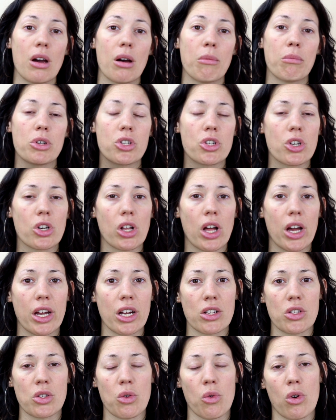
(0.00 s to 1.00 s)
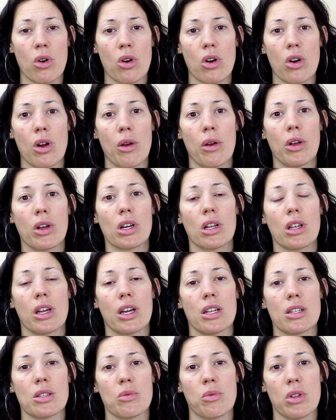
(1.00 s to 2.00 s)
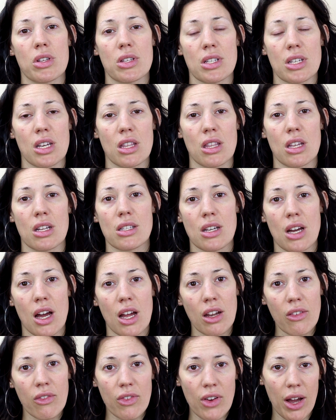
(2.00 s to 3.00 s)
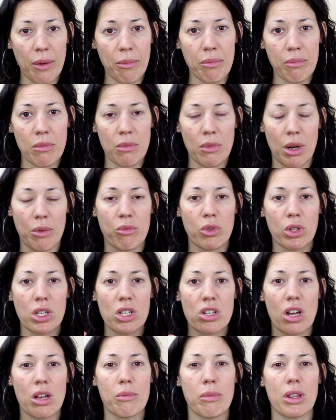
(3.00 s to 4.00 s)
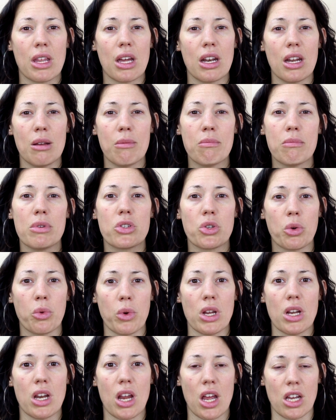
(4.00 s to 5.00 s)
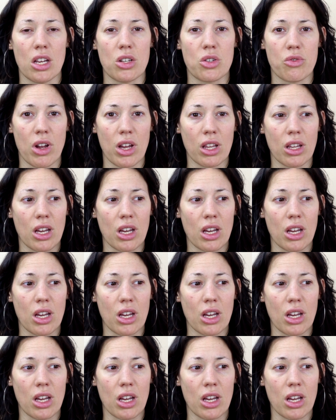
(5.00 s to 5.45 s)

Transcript: mature clients or clients with skin that's kind of, I'm really talking about that in between age, right?